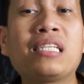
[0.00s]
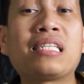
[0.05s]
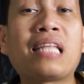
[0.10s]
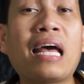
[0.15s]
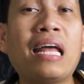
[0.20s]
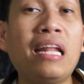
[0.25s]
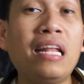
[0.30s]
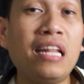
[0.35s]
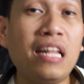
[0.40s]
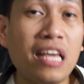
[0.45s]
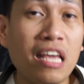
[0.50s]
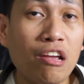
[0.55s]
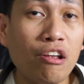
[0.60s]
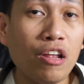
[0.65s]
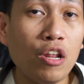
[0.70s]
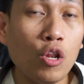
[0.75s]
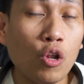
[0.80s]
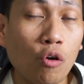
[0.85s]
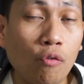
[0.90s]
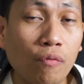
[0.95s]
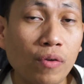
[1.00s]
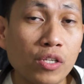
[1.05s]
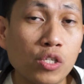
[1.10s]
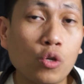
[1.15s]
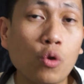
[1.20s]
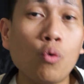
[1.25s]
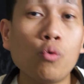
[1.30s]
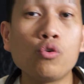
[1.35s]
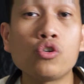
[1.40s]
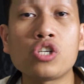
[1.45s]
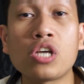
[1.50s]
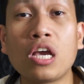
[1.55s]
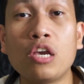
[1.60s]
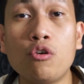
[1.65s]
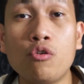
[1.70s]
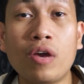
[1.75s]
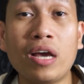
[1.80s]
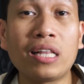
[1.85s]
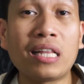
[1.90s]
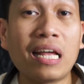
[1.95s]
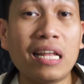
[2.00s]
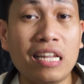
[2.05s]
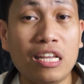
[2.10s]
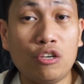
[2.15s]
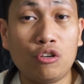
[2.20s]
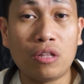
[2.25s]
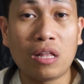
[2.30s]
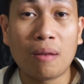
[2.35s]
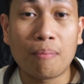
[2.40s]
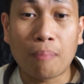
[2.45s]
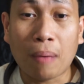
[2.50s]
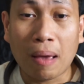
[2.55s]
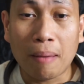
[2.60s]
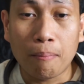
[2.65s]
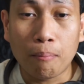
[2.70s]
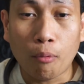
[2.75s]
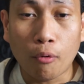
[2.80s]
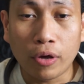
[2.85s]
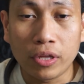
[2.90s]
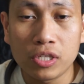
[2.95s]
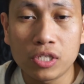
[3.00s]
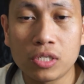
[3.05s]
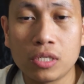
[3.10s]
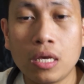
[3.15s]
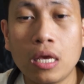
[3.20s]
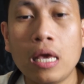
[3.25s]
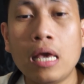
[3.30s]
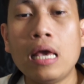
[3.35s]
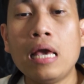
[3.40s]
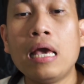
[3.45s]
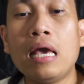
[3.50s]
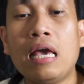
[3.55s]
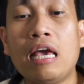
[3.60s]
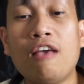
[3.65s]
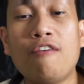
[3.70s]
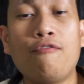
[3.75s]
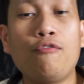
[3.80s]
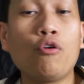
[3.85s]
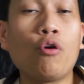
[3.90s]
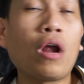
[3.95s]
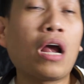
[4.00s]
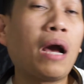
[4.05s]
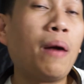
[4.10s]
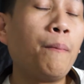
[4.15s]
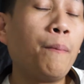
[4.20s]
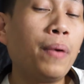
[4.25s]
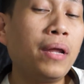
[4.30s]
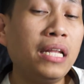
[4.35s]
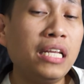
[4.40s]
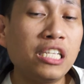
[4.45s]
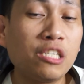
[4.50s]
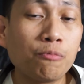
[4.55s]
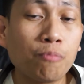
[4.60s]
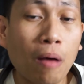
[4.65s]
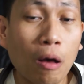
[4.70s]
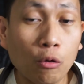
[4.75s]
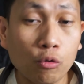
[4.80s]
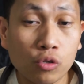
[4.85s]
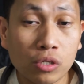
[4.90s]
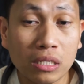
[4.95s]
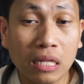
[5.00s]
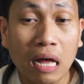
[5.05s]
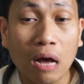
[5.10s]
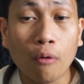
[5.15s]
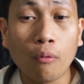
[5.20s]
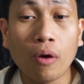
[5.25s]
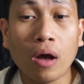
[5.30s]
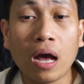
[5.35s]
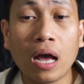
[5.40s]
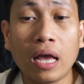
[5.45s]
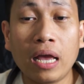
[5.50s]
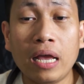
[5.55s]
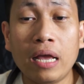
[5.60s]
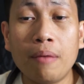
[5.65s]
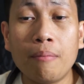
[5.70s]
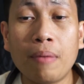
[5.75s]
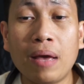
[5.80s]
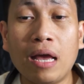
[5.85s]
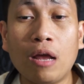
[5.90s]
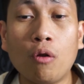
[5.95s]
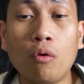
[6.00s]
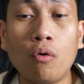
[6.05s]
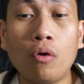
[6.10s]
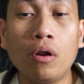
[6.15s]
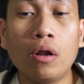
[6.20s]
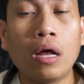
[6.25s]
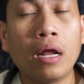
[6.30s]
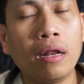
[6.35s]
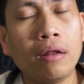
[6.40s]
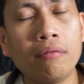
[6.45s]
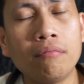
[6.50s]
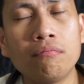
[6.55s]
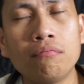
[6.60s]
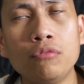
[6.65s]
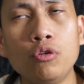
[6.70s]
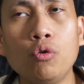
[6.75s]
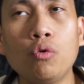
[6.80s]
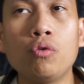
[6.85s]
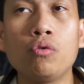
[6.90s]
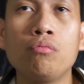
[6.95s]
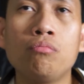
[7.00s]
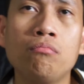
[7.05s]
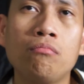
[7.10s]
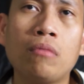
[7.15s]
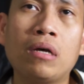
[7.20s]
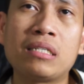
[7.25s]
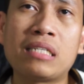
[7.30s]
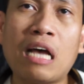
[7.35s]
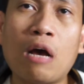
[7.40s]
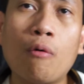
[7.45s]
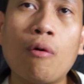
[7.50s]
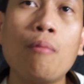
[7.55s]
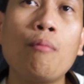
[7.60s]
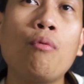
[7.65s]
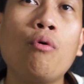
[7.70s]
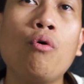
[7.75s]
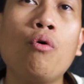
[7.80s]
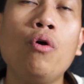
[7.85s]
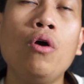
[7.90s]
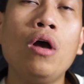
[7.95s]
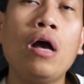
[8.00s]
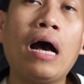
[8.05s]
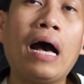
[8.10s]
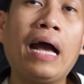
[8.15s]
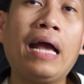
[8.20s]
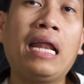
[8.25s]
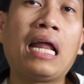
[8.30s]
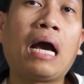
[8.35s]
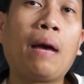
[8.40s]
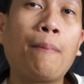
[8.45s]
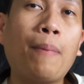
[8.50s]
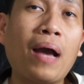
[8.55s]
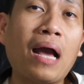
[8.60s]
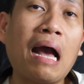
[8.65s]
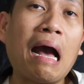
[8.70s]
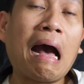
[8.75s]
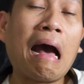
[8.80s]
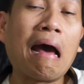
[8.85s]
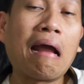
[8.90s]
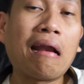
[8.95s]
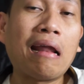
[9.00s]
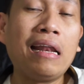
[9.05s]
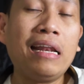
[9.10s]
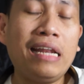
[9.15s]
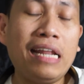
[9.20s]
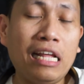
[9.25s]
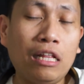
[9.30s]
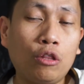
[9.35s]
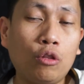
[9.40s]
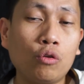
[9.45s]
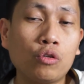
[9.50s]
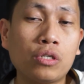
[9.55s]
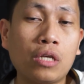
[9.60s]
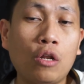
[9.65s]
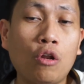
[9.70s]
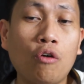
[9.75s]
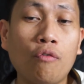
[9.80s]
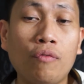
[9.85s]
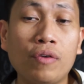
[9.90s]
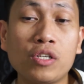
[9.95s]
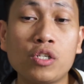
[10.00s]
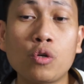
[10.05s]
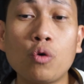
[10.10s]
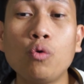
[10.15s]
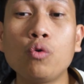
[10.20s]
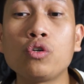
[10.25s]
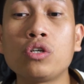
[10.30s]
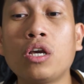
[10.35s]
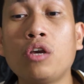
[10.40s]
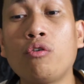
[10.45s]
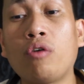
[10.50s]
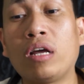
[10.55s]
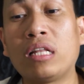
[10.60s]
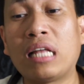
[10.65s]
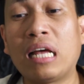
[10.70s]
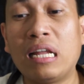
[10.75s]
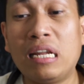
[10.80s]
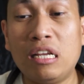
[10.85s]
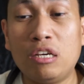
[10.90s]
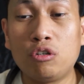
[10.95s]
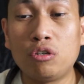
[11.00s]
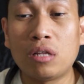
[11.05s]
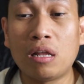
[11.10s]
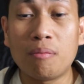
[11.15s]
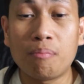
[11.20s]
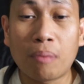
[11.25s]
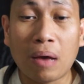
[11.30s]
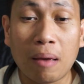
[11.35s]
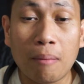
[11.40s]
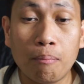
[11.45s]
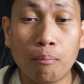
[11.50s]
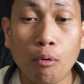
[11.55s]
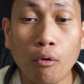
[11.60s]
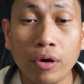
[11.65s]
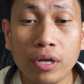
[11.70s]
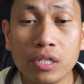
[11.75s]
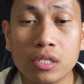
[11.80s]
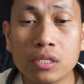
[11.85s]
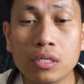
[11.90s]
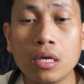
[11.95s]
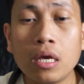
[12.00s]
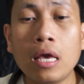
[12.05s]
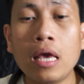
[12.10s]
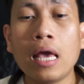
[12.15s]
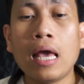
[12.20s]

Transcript: studied here in Nova Scotia, you get additional five points. If your accompanying spouse daw ay merong yung asawa mo ay nakapag-aral dito sa Nova Scotia, you get additional five points.